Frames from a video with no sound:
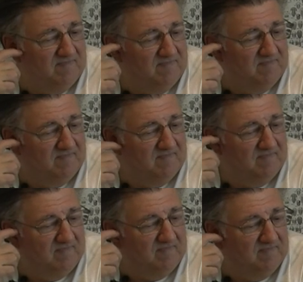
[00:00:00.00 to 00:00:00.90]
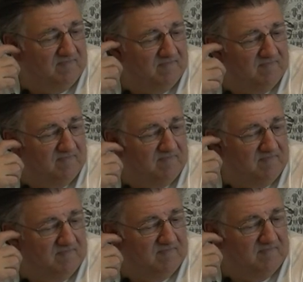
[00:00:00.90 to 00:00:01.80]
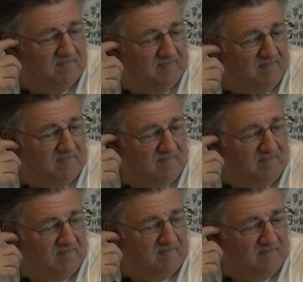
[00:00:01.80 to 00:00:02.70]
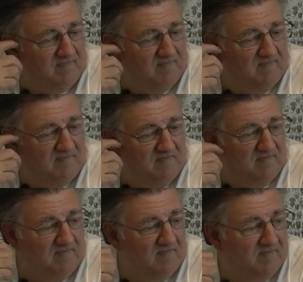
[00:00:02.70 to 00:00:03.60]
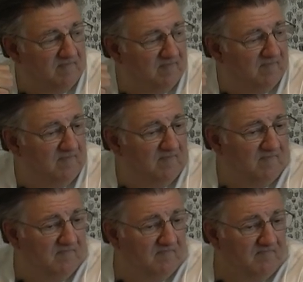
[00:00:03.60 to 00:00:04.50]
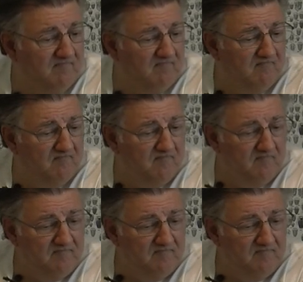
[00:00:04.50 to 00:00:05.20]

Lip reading: This person isn't speaking.